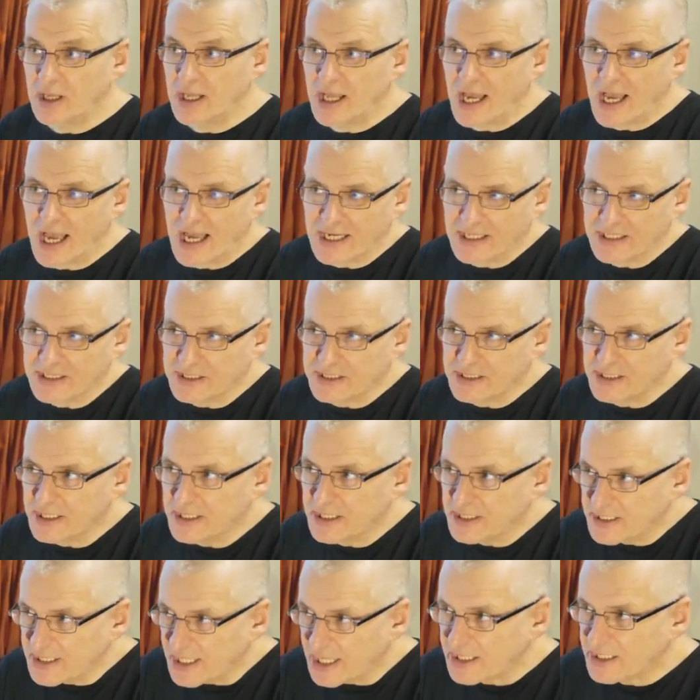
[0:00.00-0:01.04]
and in
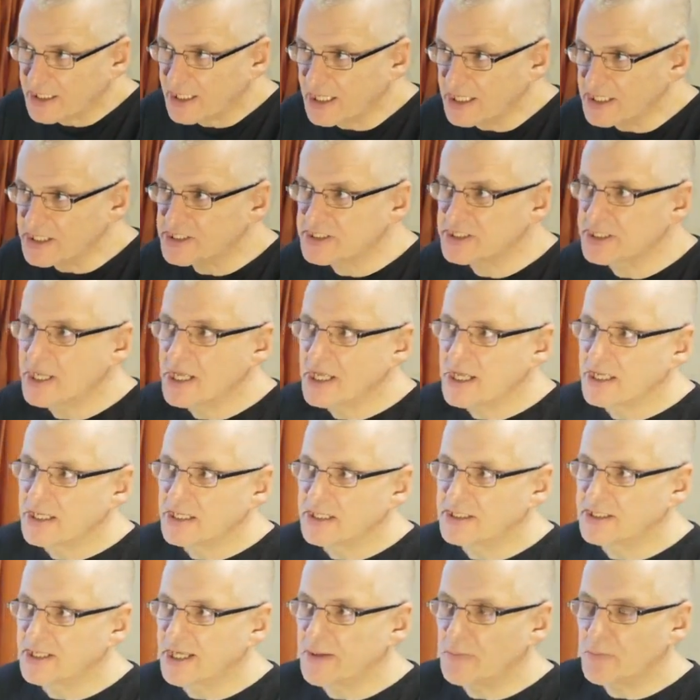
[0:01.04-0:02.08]
that case,
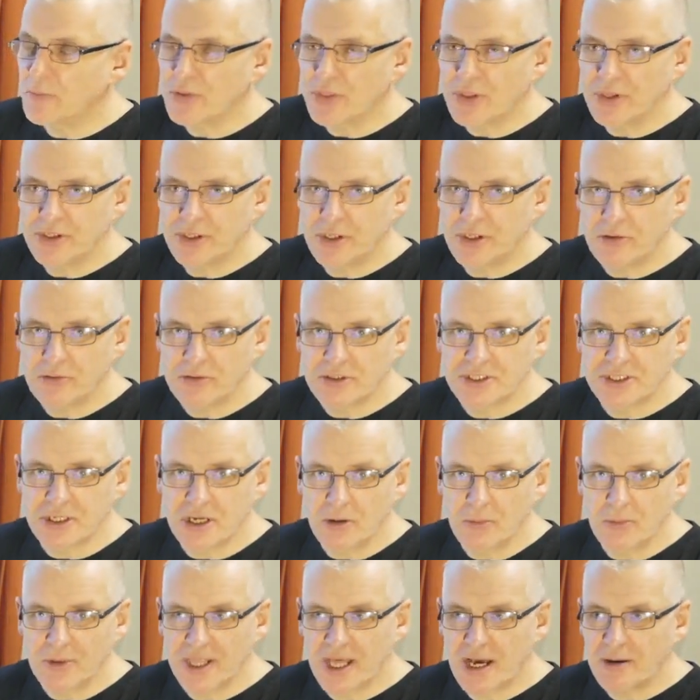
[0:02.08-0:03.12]
name what the notes are
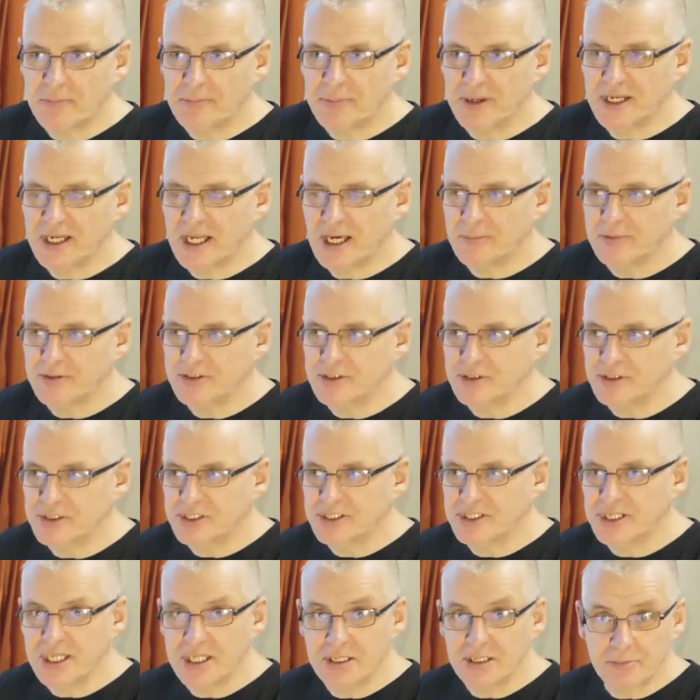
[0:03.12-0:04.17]
without being able to
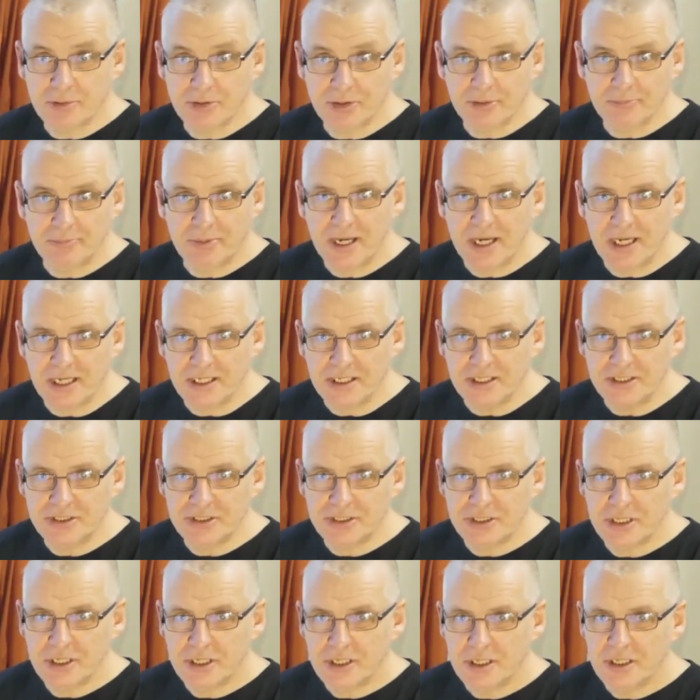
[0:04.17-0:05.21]
see them on the page,
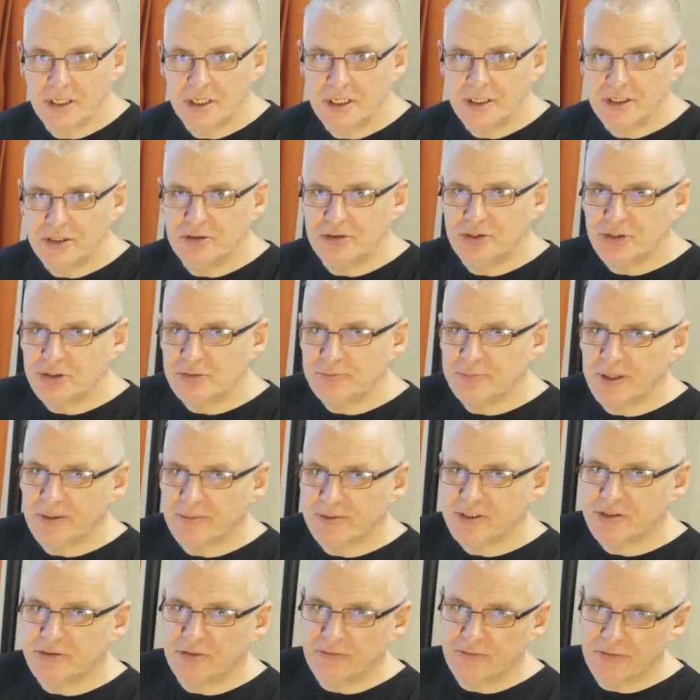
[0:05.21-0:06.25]
you should be able
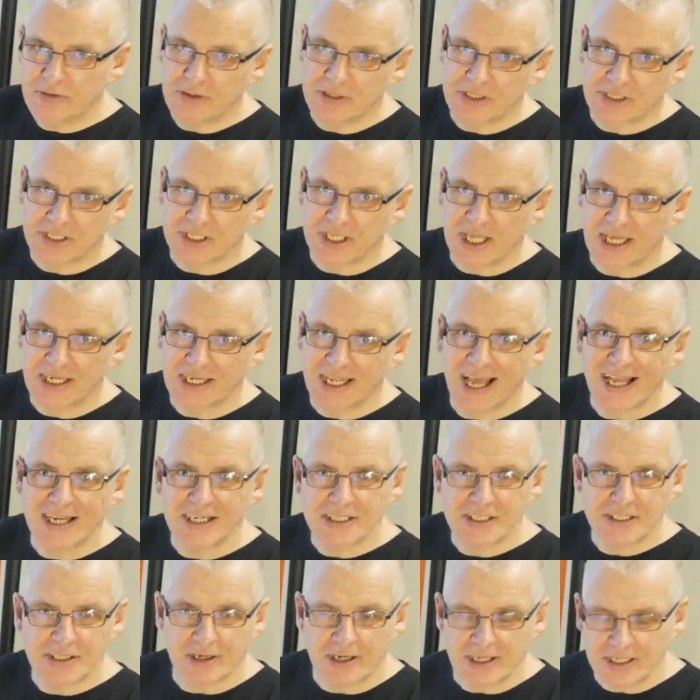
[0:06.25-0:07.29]
to reverse that and
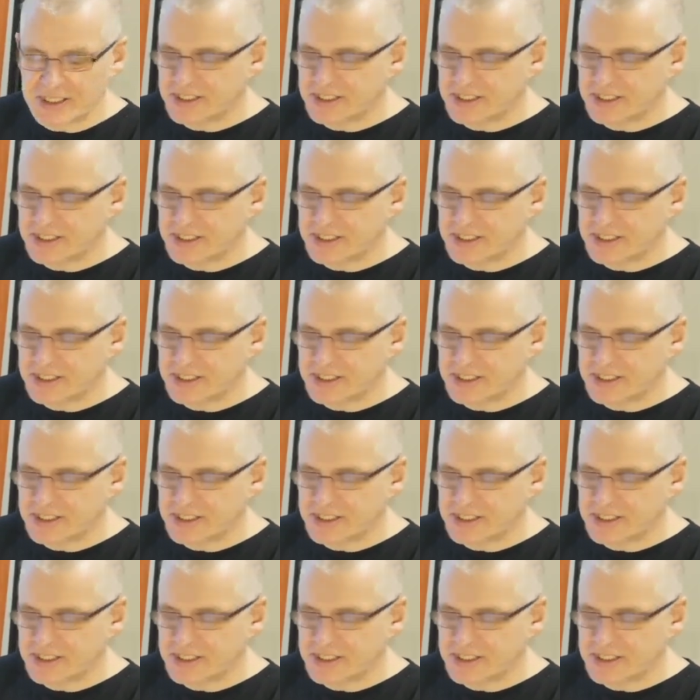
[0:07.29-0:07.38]
sight